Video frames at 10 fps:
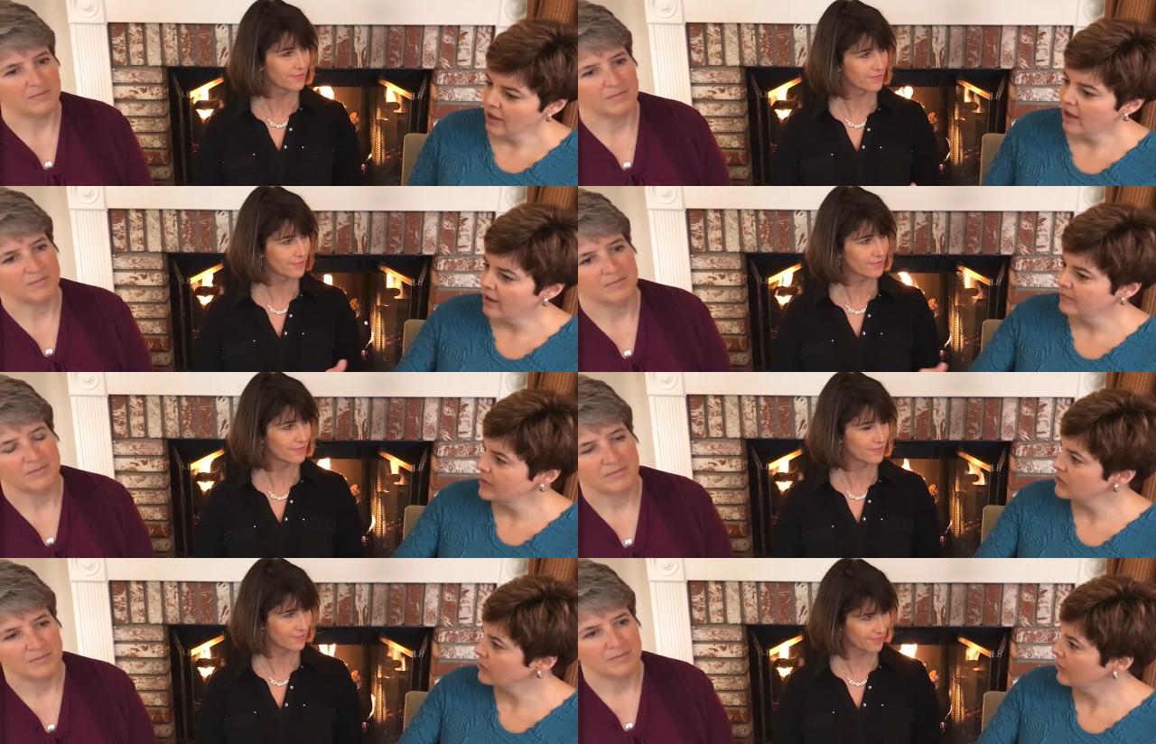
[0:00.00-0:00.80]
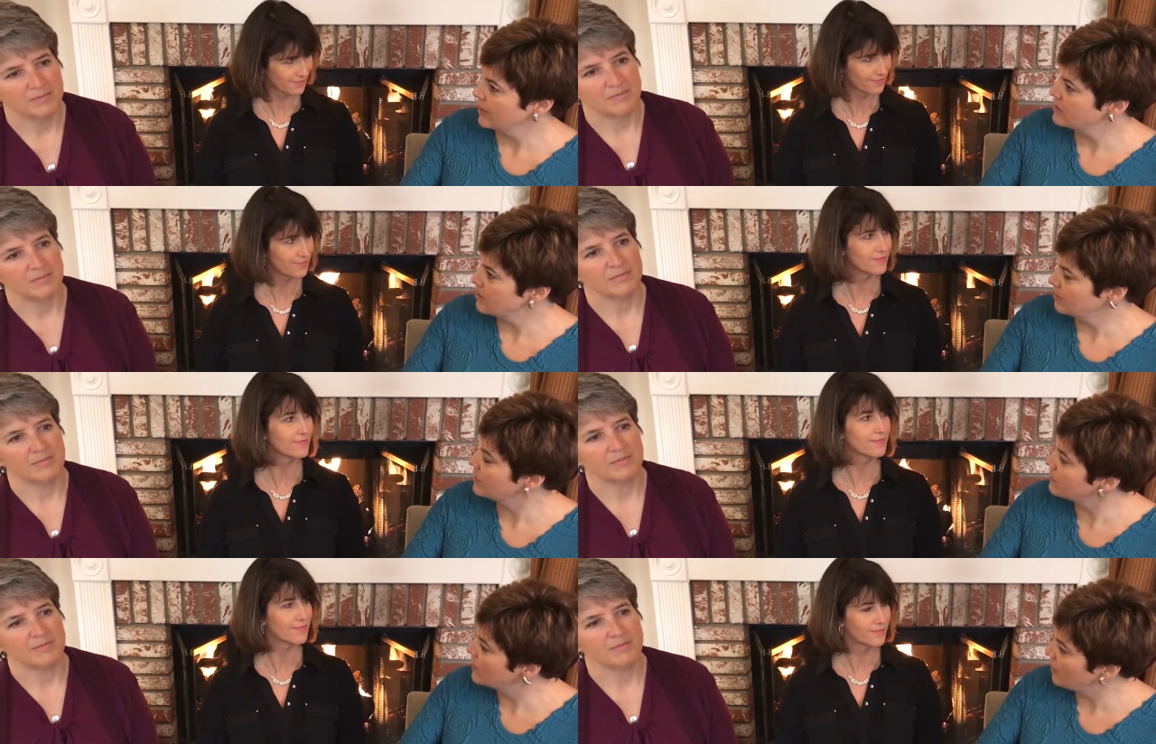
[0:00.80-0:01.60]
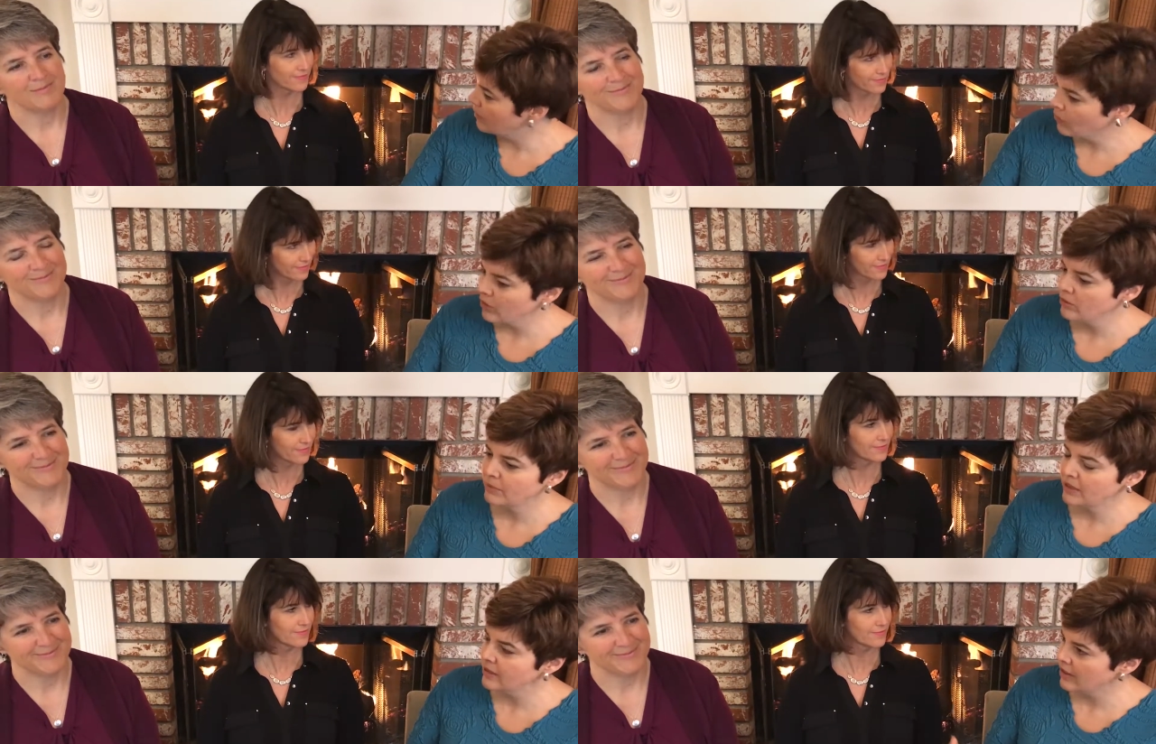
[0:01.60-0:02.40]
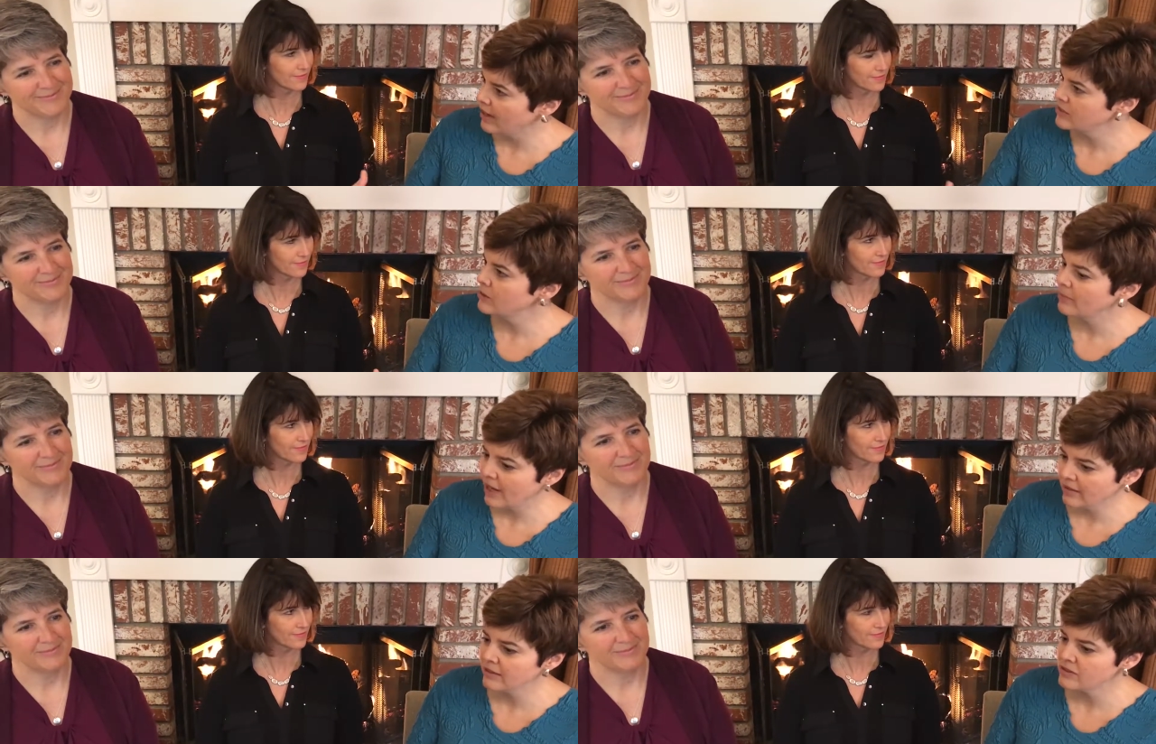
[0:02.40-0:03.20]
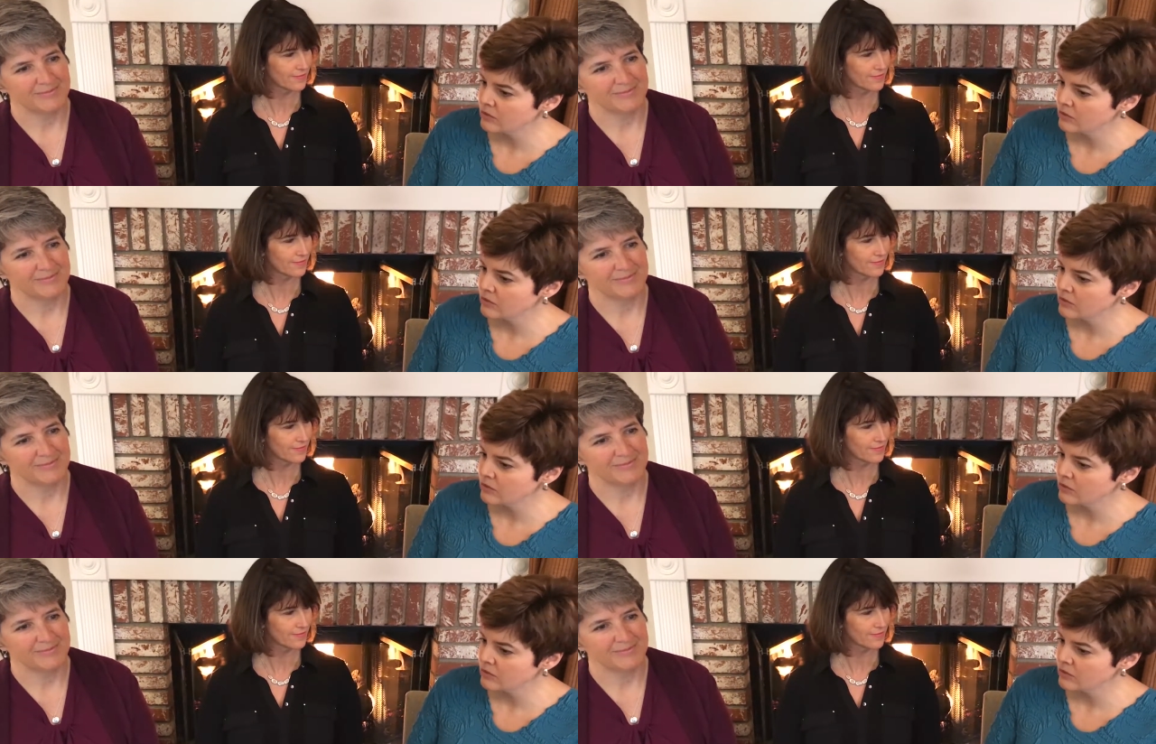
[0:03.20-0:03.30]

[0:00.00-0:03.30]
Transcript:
Speaker 1: um, integrate some of the orthopedic osteopathic.